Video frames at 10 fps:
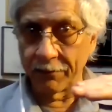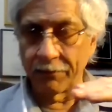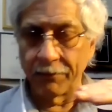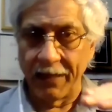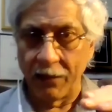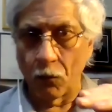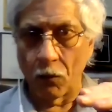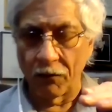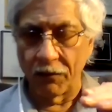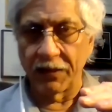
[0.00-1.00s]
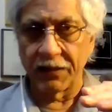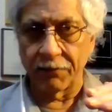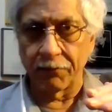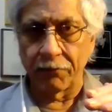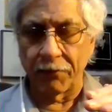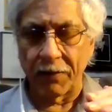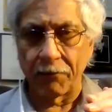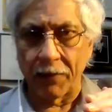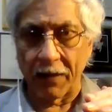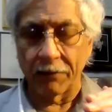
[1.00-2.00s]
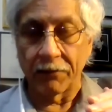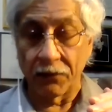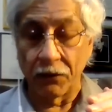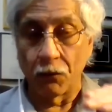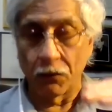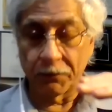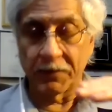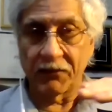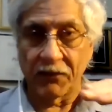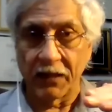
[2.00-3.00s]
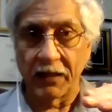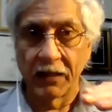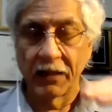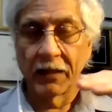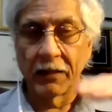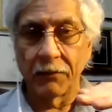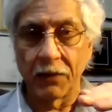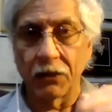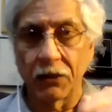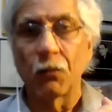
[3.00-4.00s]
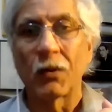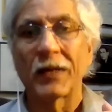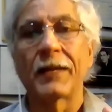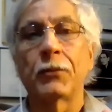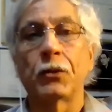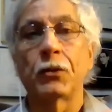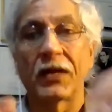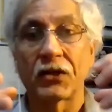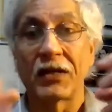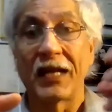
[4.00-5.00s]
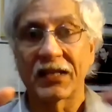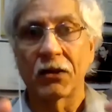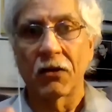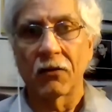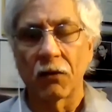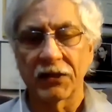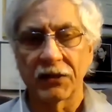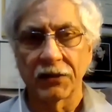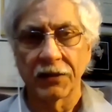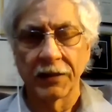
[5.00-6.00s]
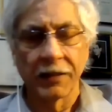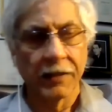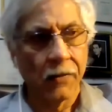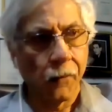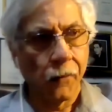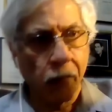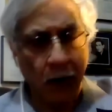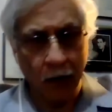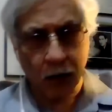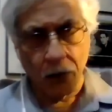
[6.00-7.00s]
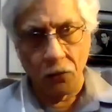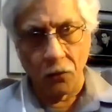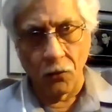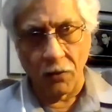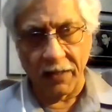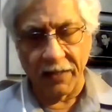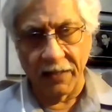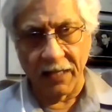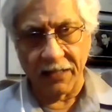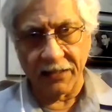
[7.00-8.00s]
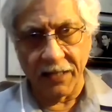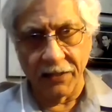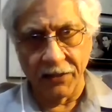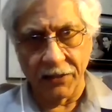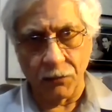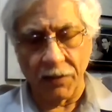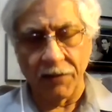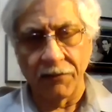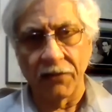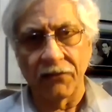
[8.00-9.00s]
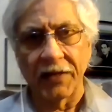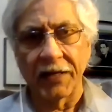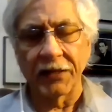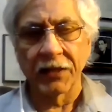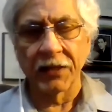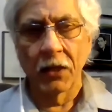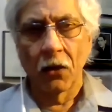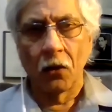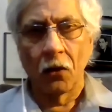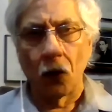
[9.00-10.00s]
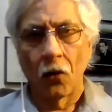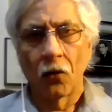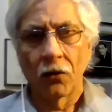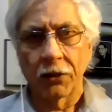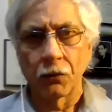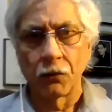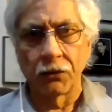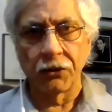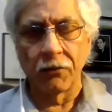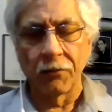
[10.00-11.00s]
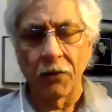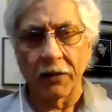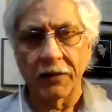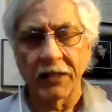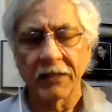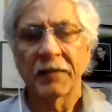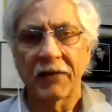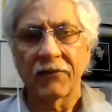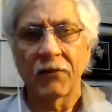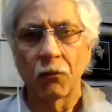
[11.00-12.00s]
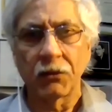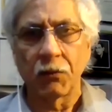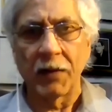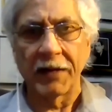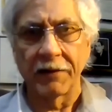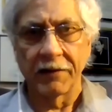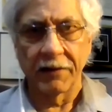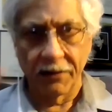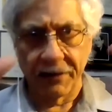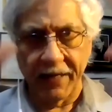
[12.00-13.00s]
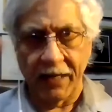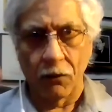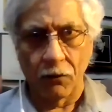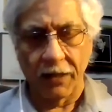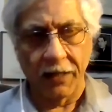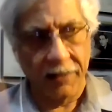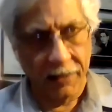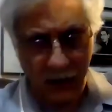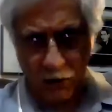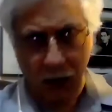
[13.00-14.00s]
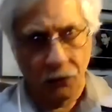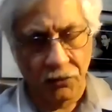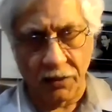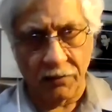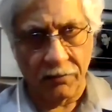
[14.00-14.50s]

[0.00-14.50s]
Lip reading: been involved with this part. You want specifically because you want them to actually ask a lot of questions. Go look at in the last 10 years, working with your finance, all the tools you have bought. Doesn't matter from which vendor. Take a look at it, use a